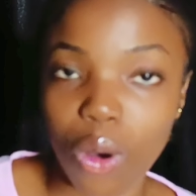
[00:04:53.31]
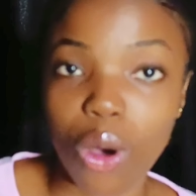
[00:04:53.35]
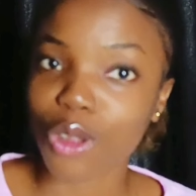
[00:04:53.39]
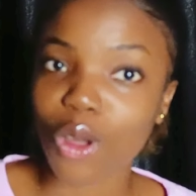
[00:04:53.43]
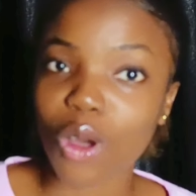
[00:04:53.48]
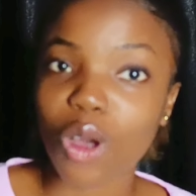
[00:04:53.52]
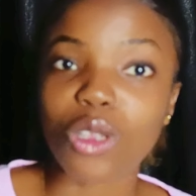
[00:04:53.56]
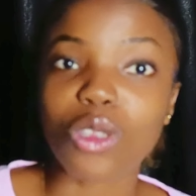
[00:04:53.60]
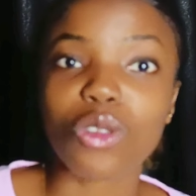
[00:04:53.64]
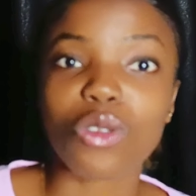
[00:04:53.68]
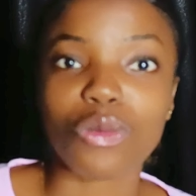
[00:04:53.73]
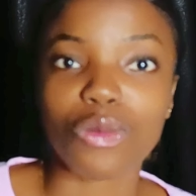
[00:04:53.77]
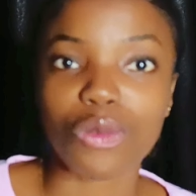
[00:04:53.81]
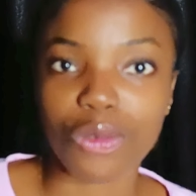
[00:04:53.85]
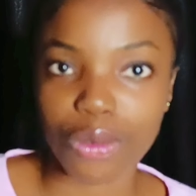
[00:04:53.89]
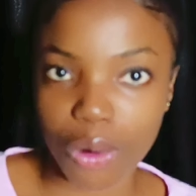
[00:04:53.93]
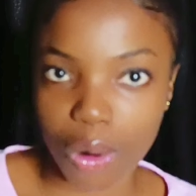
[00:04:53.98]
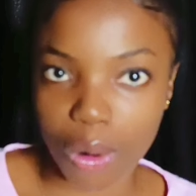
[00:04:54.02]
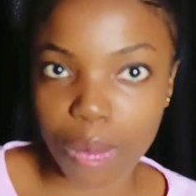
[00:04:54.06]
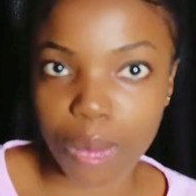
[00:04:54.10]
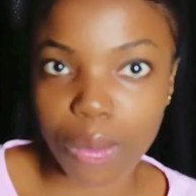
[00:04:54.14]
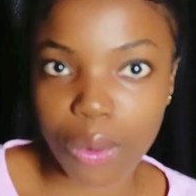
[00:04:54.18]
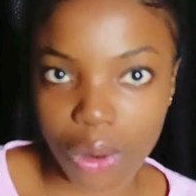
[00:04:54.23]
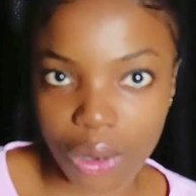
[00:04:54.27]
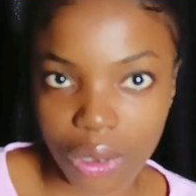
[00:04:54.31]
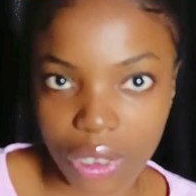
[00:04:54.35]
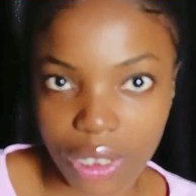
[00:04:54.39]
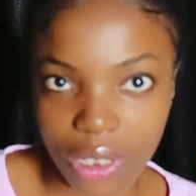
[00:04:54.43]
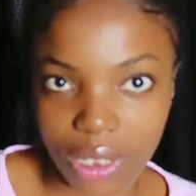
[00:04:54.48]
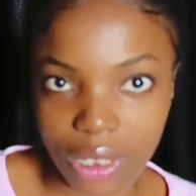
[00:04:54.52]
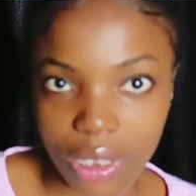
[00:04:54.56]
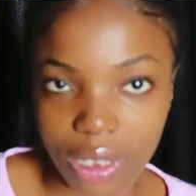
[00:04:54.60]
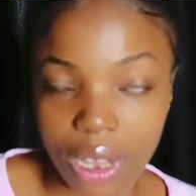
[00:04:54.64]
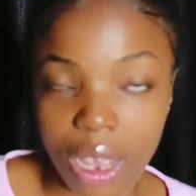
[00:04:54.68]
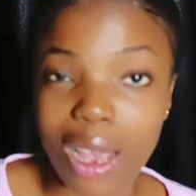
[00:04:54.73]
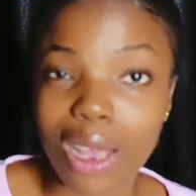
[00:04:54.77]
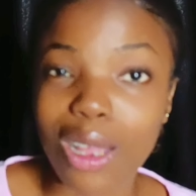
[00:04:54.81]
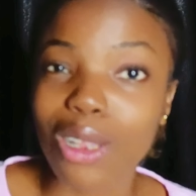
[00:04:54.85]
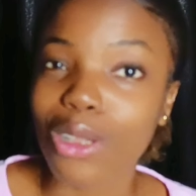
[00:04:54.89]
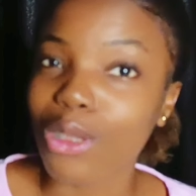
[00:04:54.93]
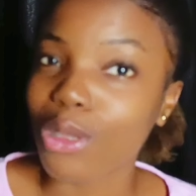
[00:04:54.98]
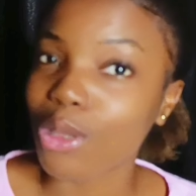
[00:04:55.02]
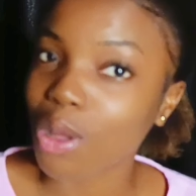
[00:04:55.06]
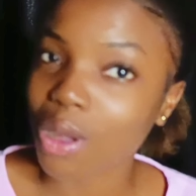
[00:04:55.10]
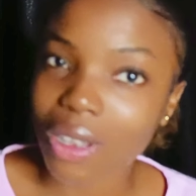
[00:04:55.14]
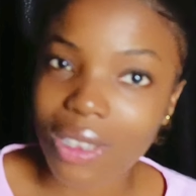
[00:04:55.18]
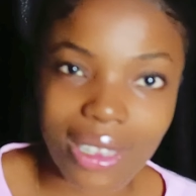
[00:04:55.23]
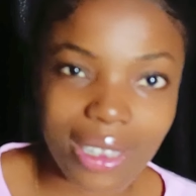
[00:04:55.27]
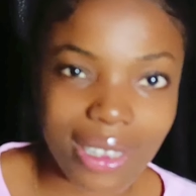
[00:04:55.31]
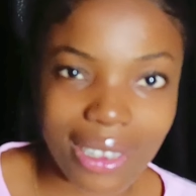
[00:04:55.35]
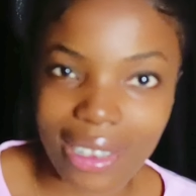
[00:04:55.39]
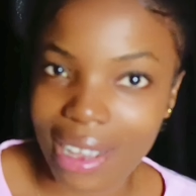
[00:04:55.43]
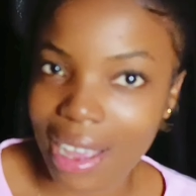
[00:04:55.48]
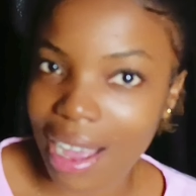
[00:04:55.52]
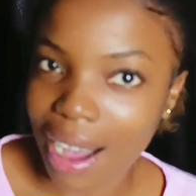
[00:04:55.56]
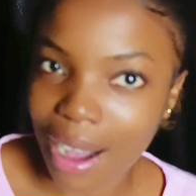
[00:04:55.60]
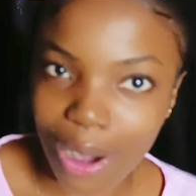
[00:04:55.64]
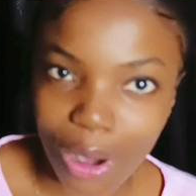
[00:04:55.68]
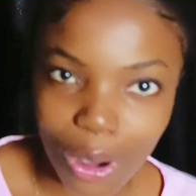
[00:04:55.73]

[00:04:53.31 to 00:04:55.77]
not robots, not the